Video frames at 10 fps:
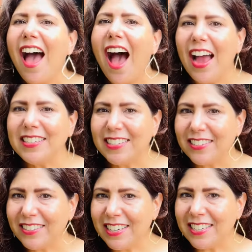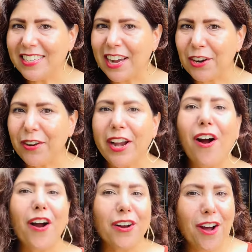I still need to decorate
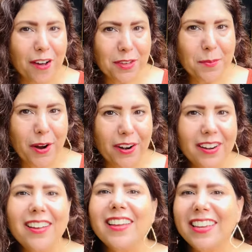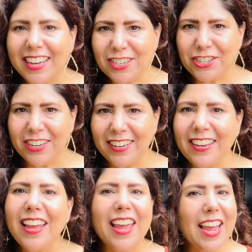our coffee bar, kitchen,
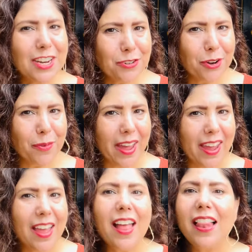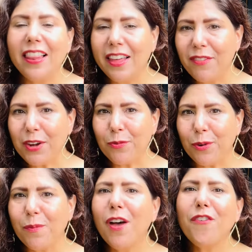entryway, living
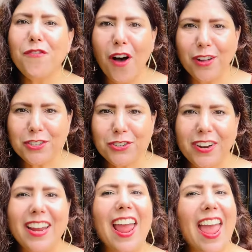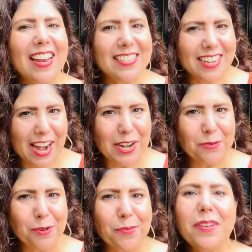room, fall tree, and dining
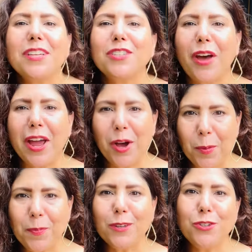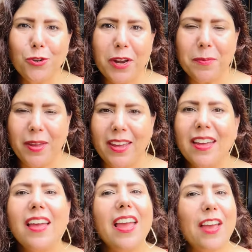room. So I hope you'll join me.
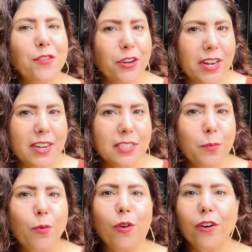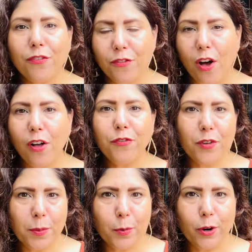If you're needing some more fall
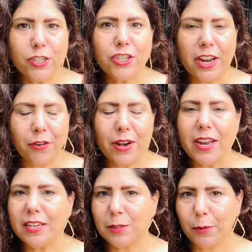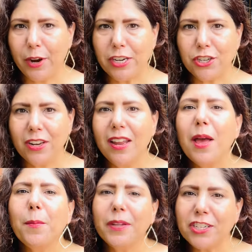front porch decorating inspiration,
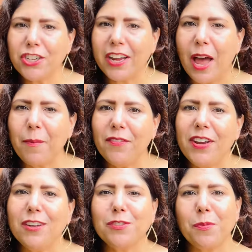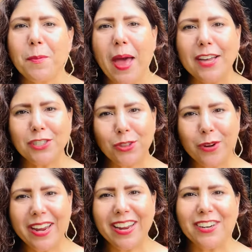please check out my videos from the past
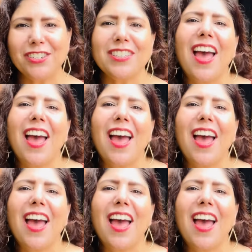three years.